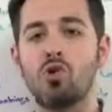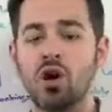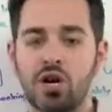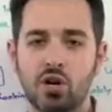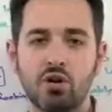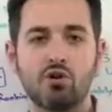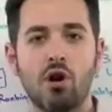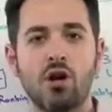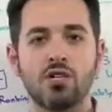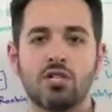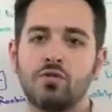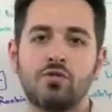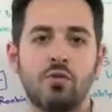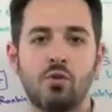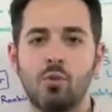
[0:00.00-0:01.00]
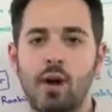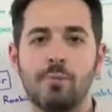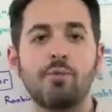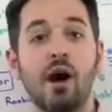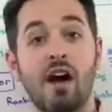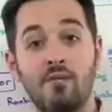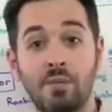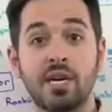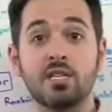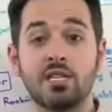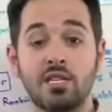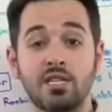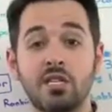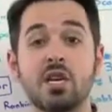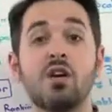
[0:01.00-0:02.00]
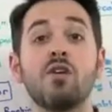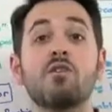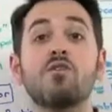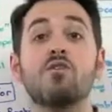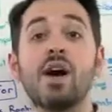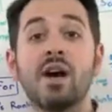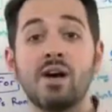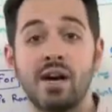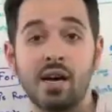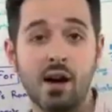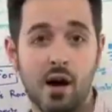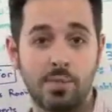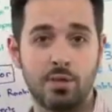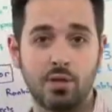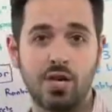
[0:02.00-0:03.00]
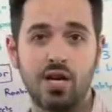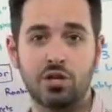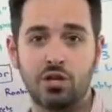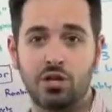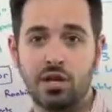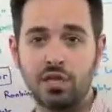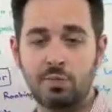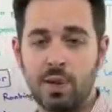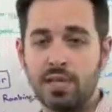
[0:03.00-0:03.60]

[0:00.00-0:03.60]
run it across the full web graph because it is very computationally